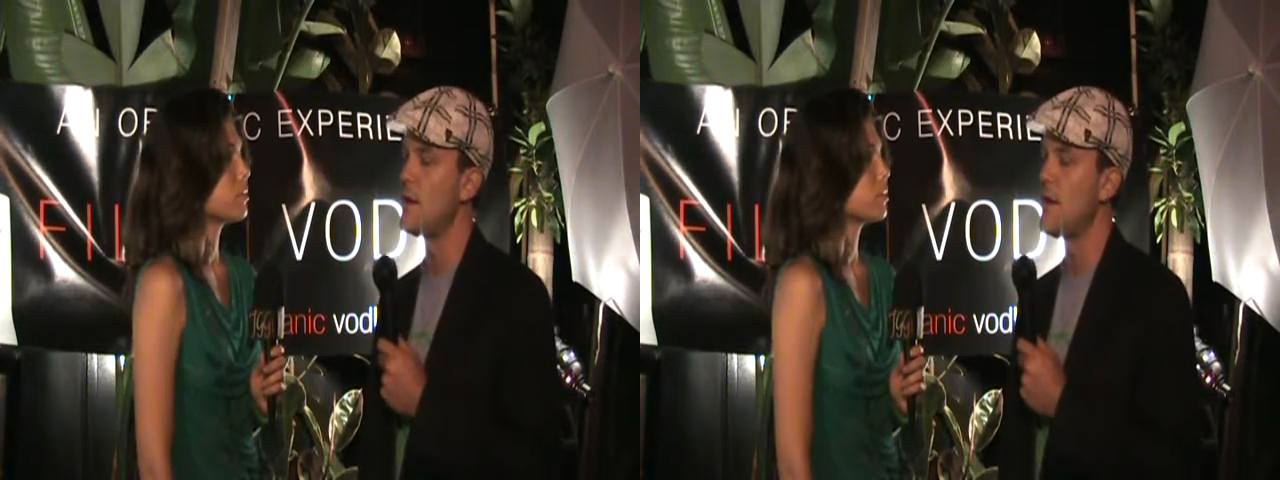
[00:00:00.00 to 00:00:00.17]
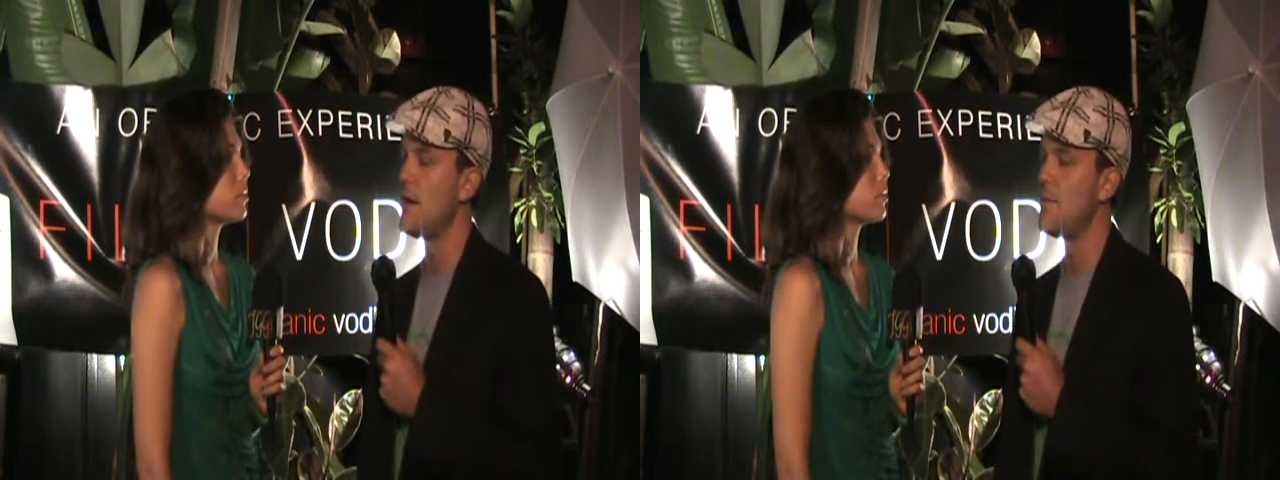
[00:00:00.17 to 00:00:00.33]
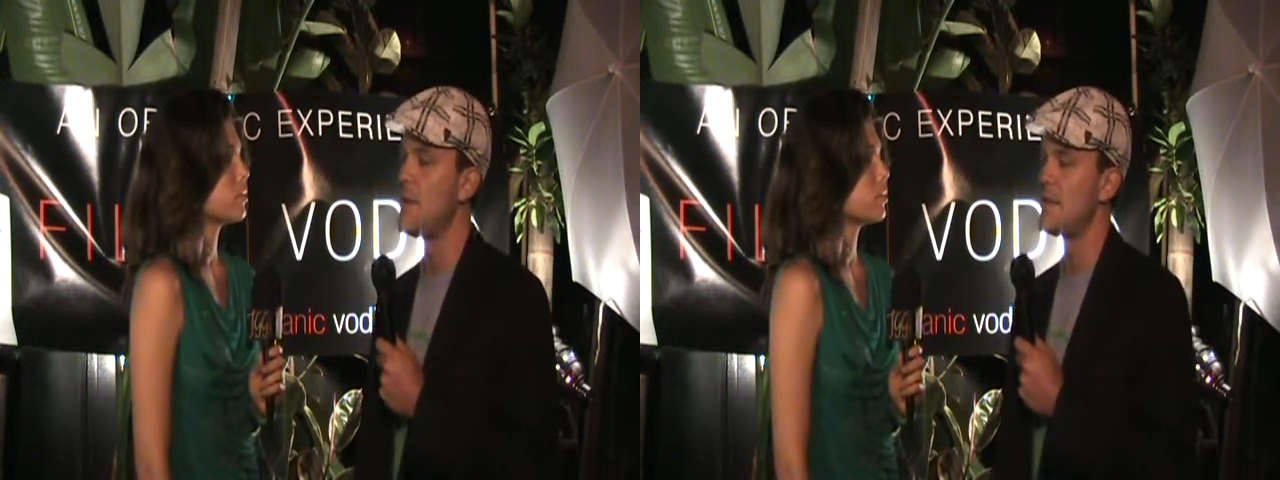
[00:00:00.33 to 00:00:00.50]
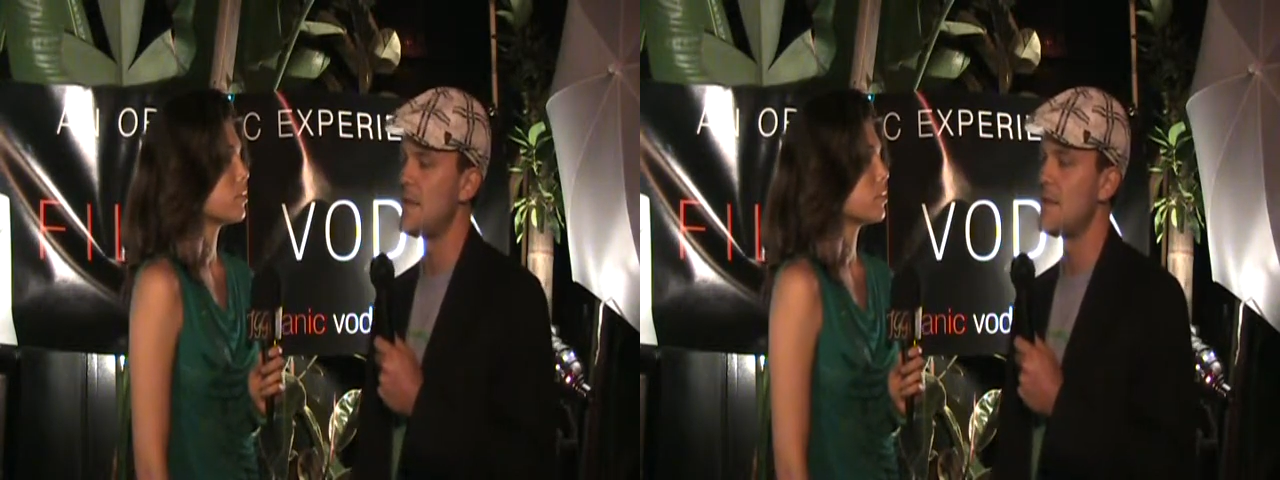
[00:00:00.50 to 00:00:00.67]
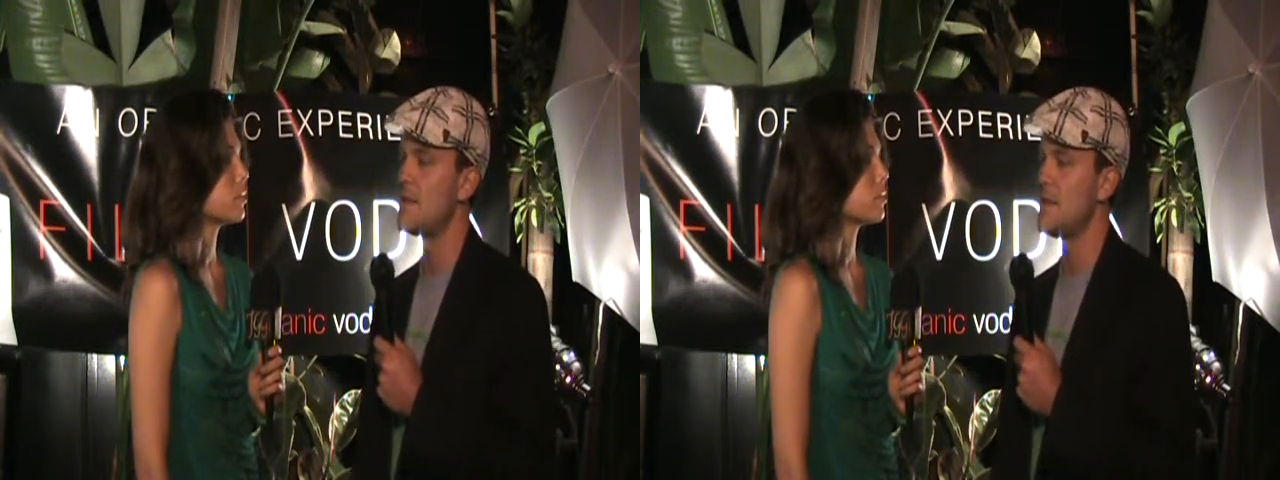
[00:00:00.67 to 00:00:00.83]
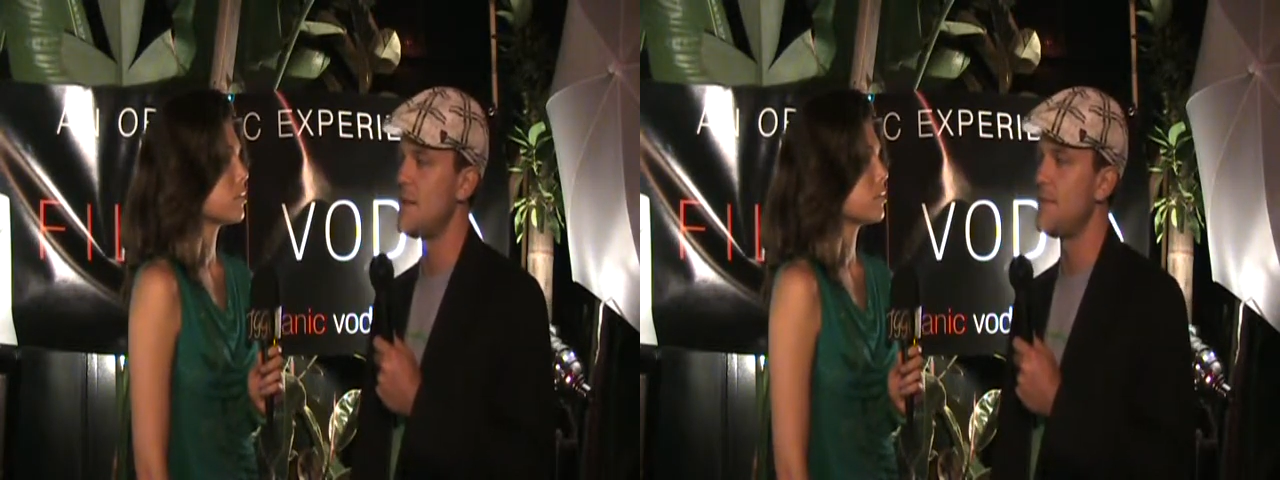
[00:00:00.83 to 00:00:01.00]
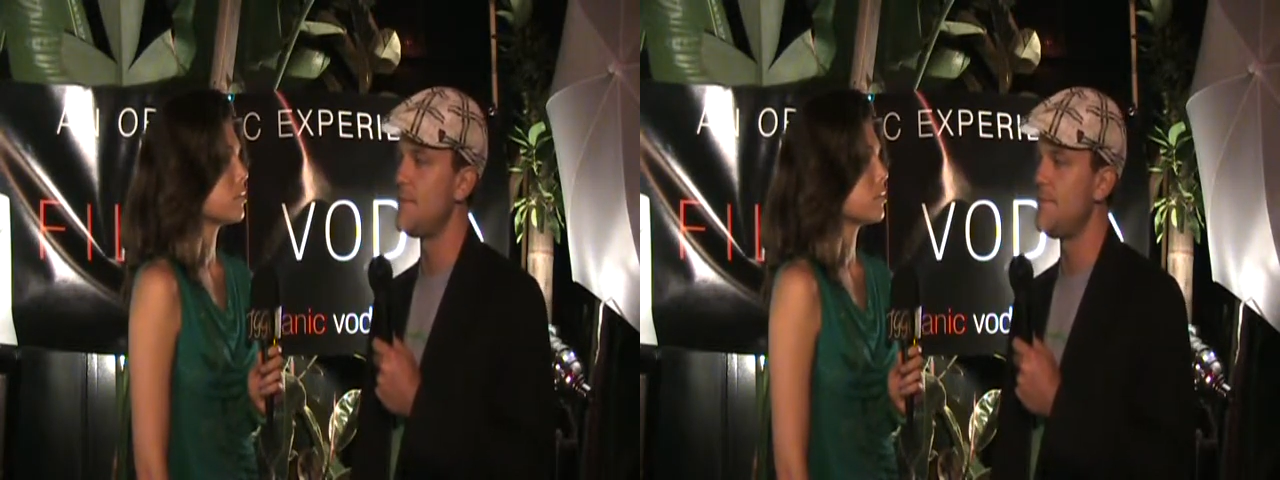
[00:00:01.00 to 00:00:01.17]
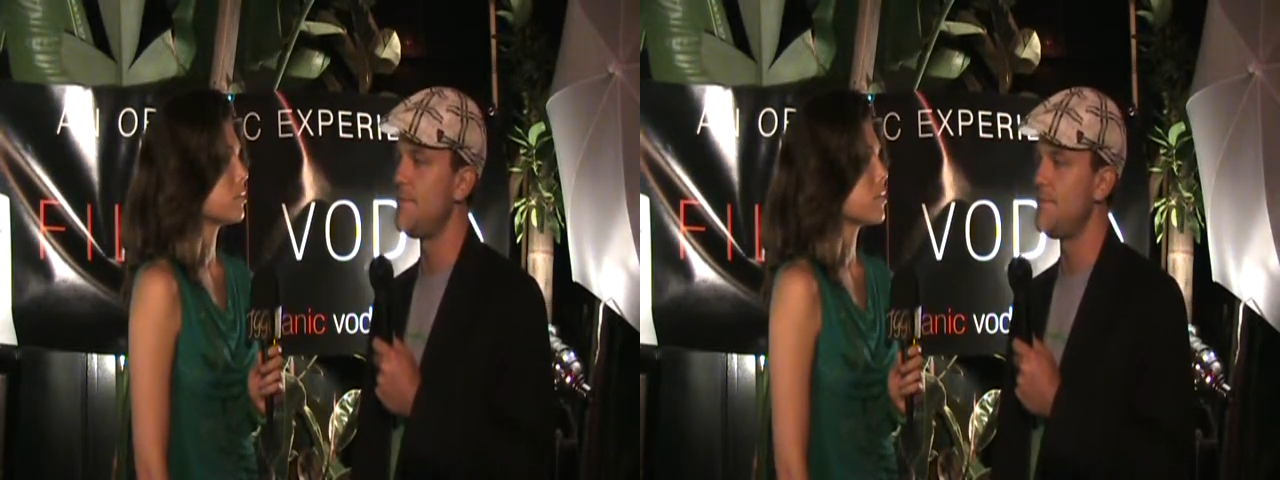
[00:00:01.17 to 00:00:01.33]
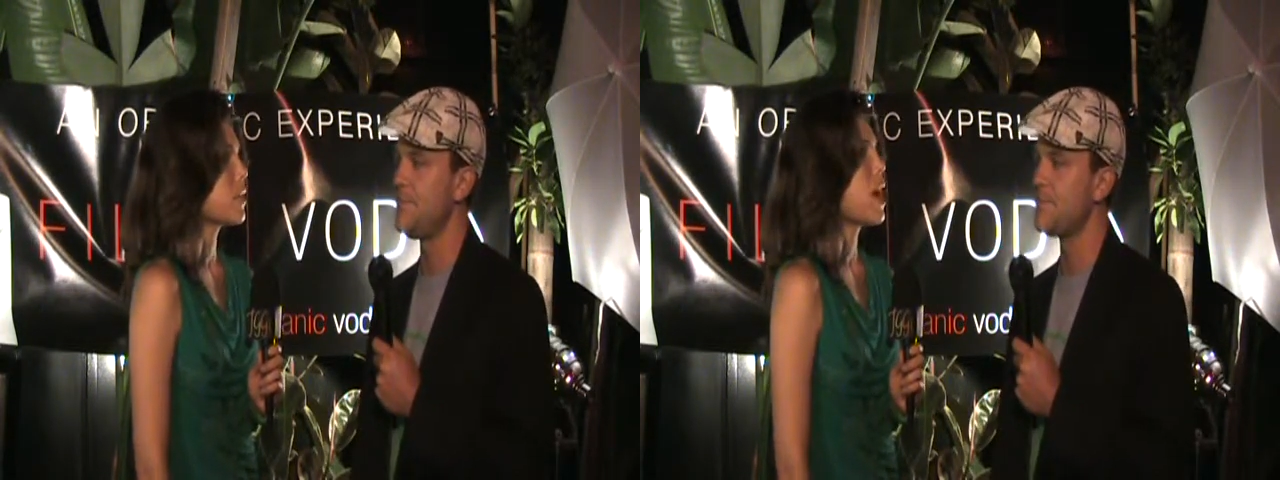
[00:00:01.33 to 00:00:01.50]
that makes sense to them.